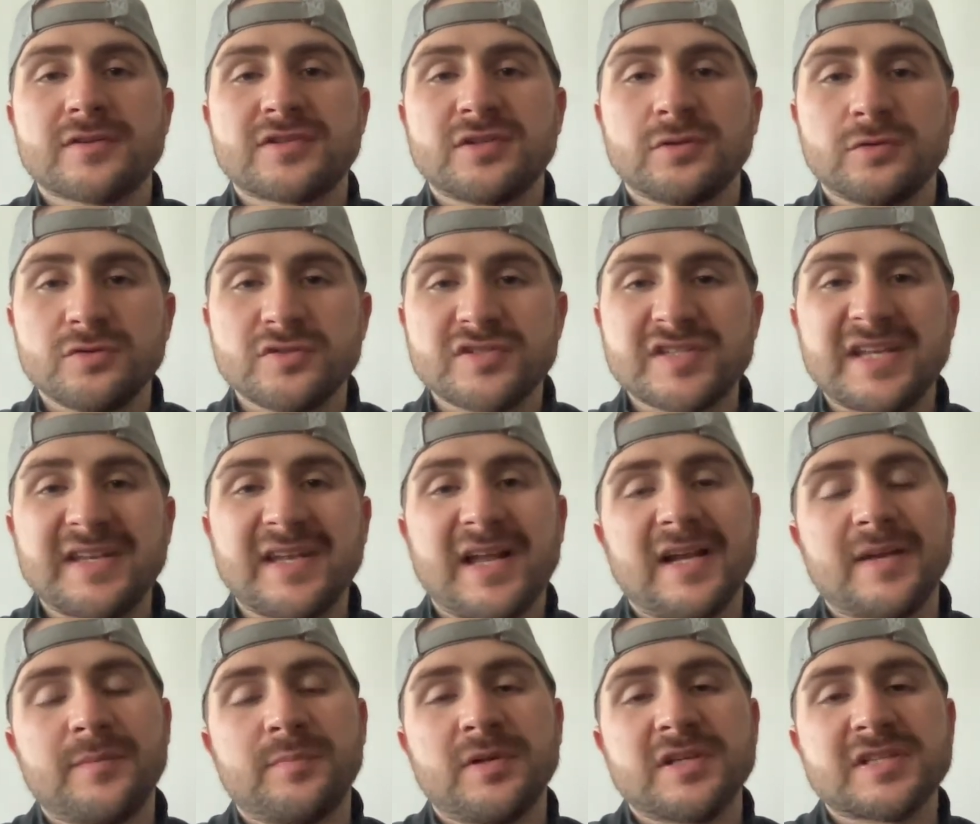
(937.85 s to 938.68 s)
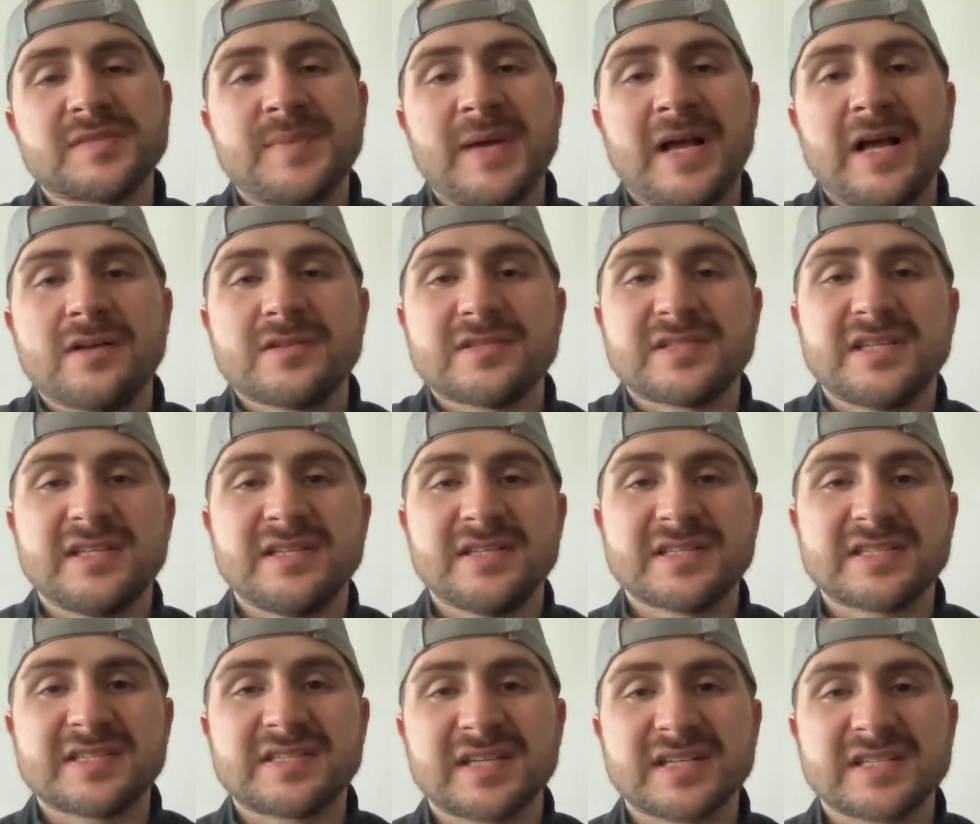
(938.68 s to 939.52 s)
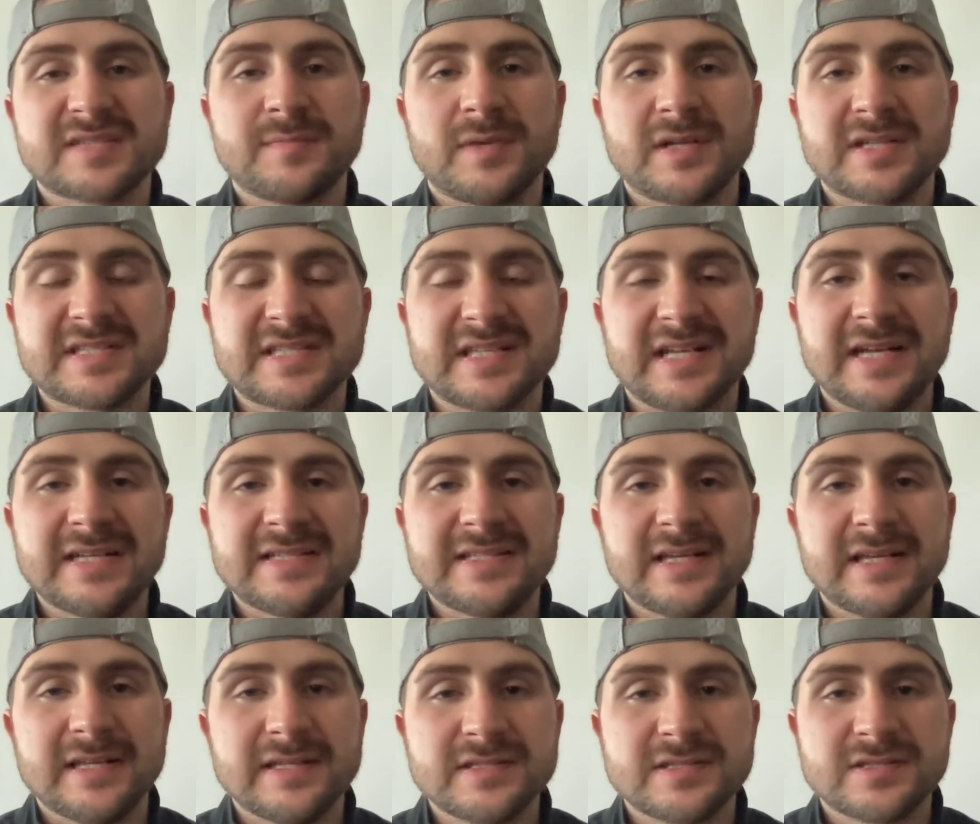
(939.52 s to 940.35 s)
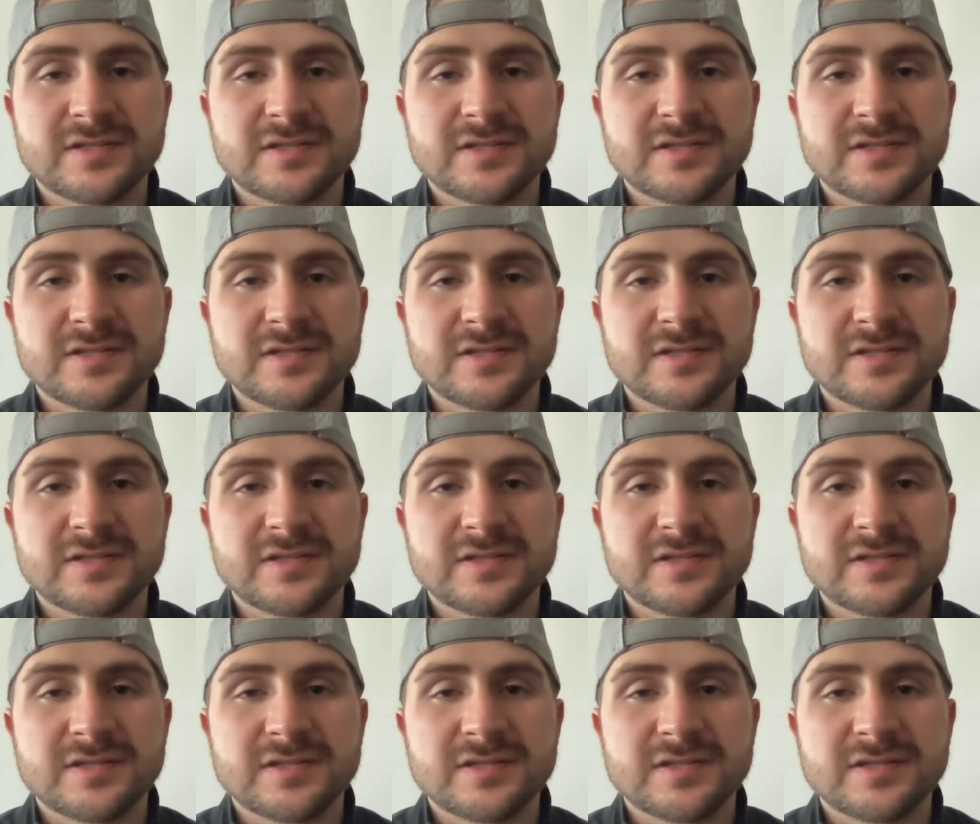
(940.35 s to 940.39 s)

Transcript: to lose that 90+ pounds in the 6 months that I did.